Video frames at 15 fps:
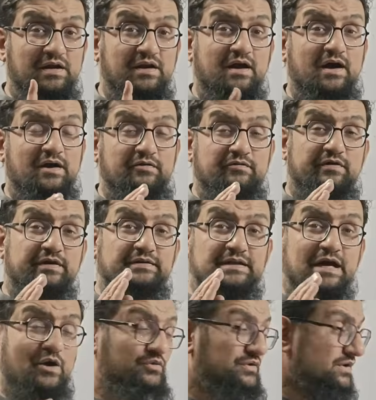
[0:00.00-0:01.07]

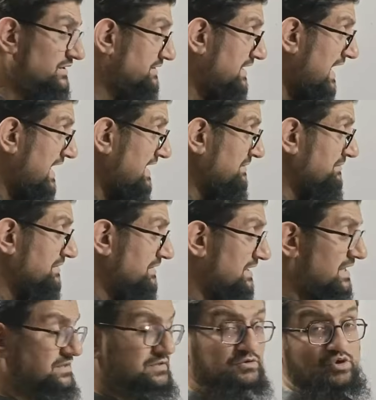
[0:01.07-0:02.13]
100,000
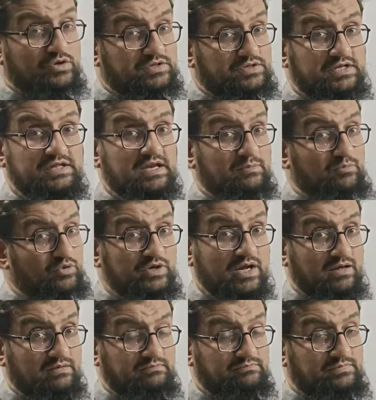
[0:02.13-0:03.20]
times less toxic than
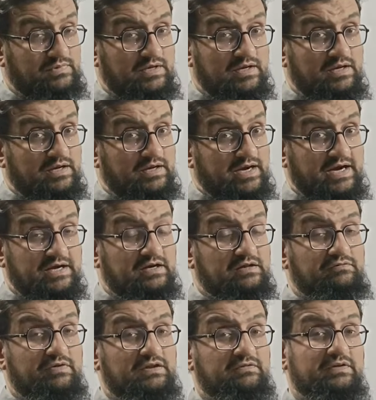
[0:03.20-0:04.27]
ammonia,
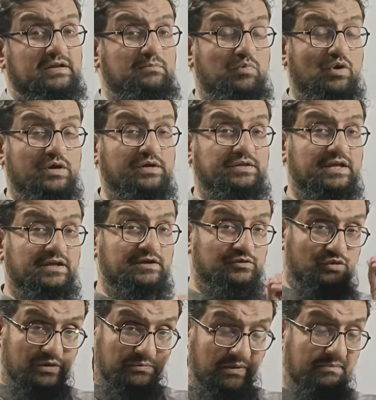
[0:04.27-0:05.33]
and it is very important
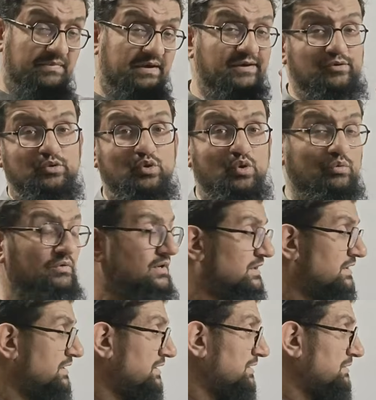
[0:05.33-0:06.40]
thing to remember and to know.
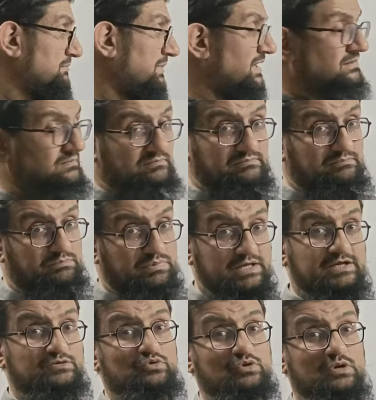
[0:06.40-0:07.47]
But
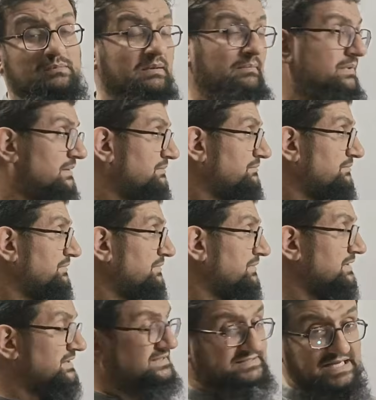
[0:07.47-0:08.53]
please do remember,
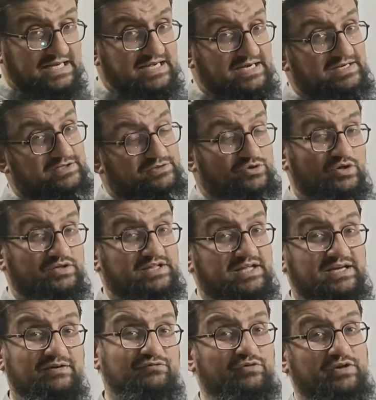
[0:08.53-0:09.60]
still it is
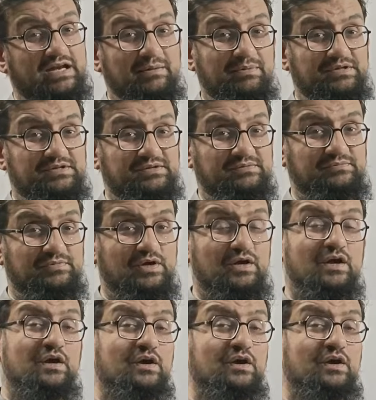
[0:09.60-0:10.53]
toxic enough to kill a person.